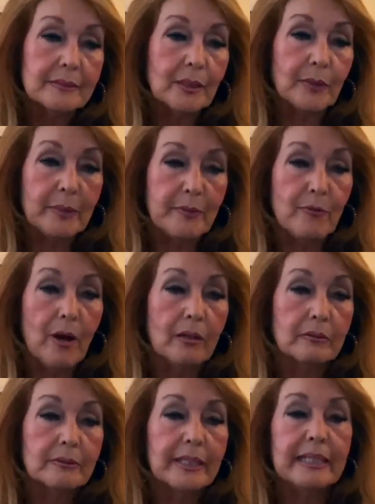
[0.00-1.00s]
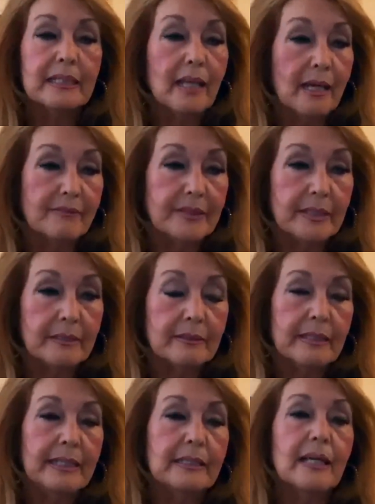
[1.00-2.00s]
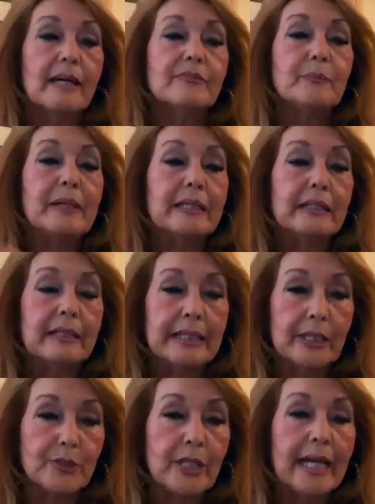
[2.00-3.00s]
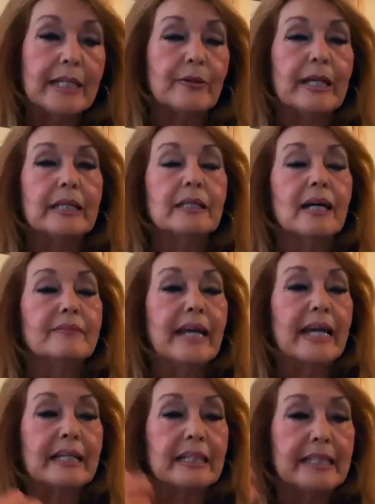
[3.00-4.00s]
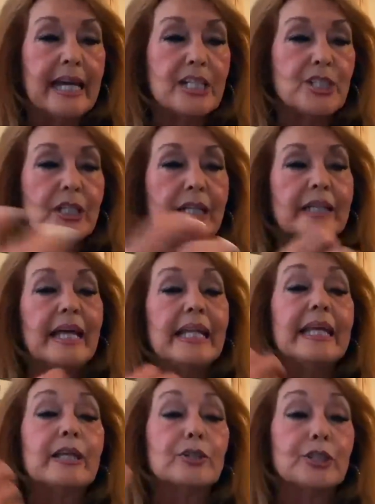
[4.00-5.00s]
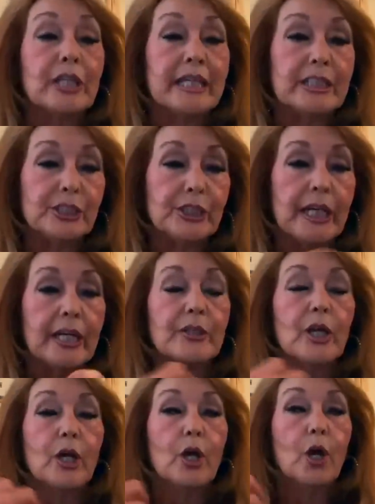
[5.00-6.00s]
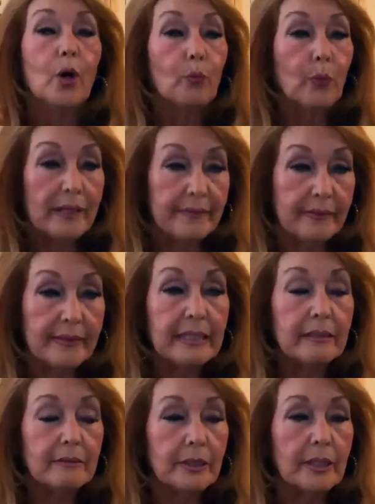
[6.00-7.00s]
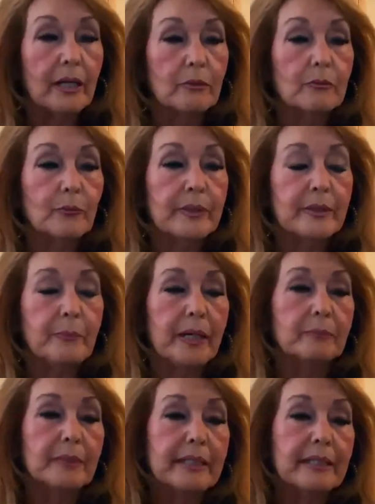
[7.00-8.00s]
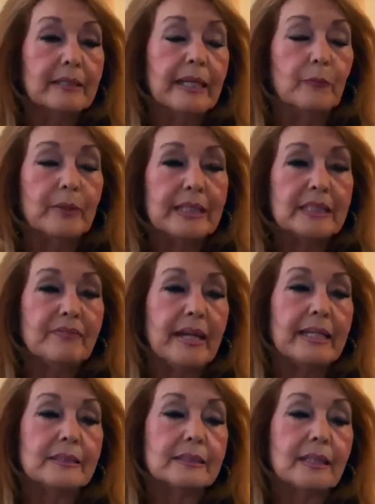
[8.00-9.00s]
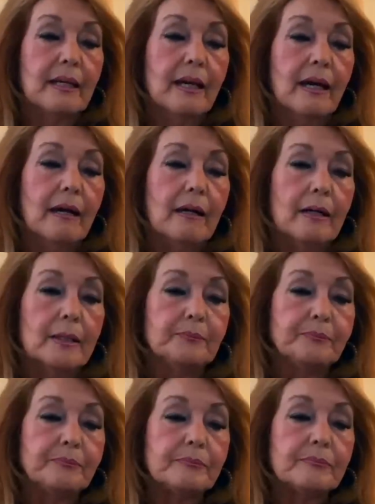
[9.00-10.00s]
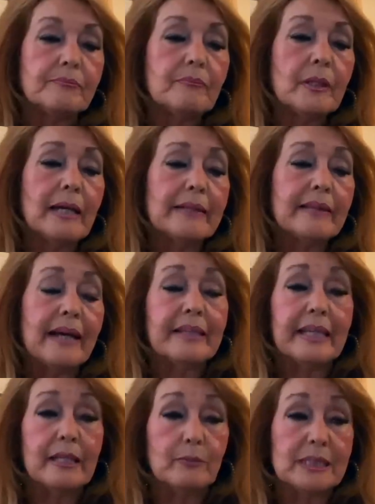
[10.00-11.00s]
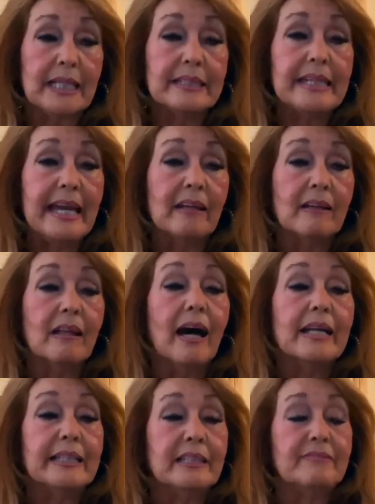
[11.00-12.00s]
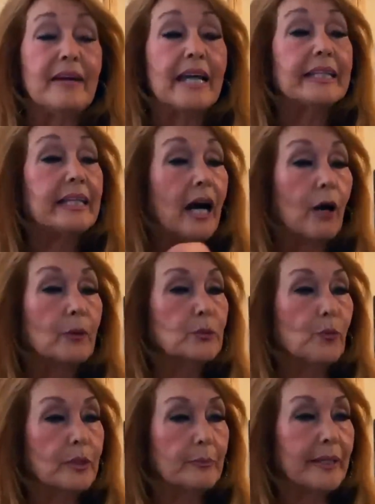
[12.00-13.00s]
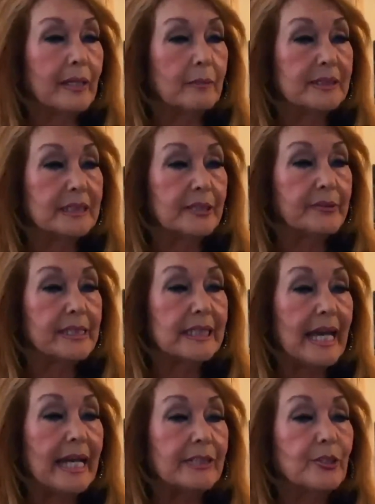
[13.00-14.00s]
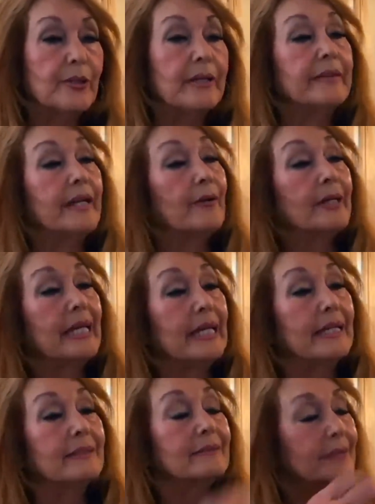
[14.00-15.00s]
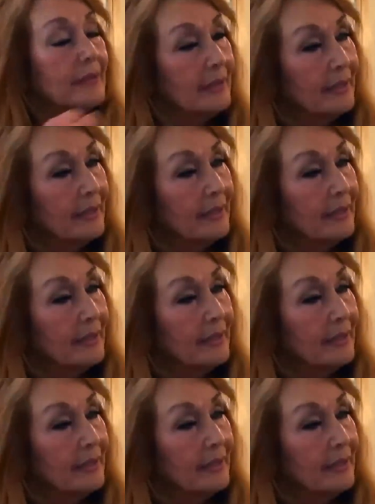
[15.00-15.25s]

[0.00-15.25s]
Don't get me wrong. He loved it. He loved being an entertainer. He loved that connection and that energy he shared with the, you know, with the public and with his fans. I think he was let down a lot in the fact he always wanted to become a serious actor. And there again,